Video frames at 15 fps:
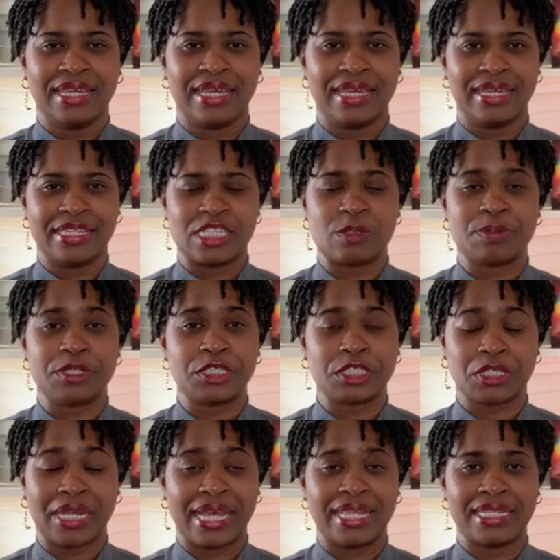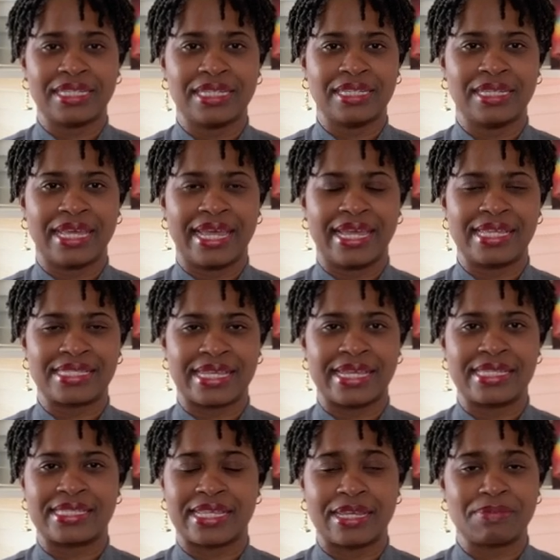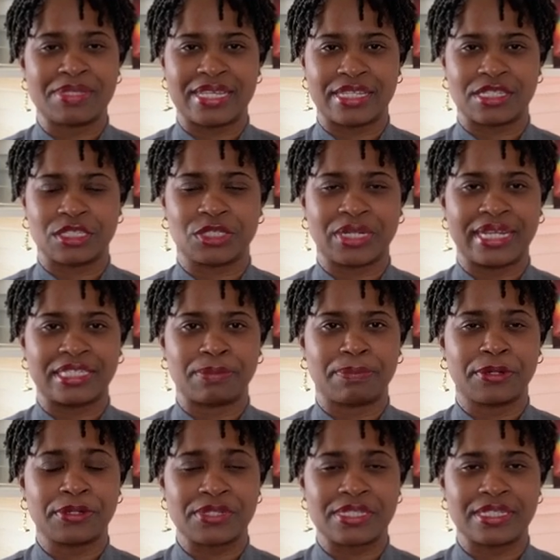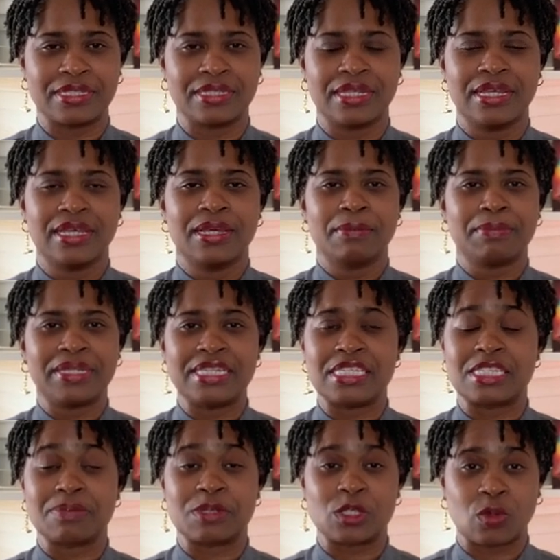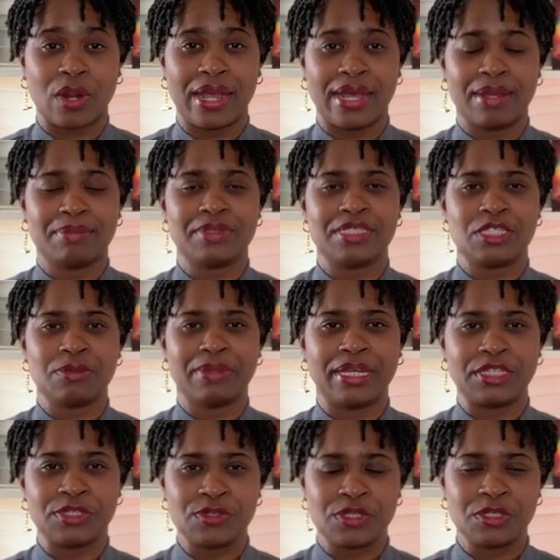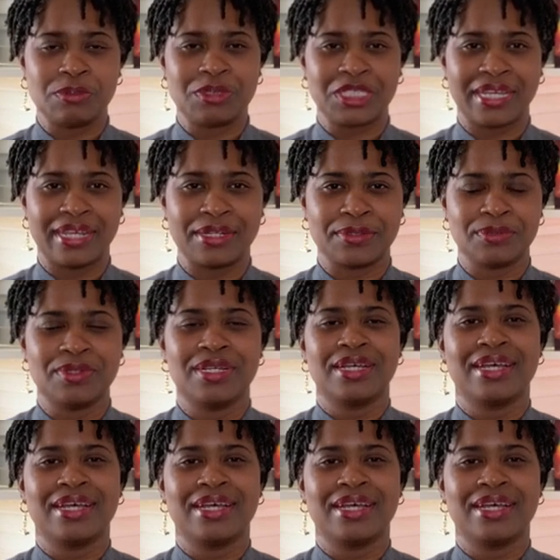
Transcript: and spirituality as a same-sex attracted person, please subscribe to my YouTube channel.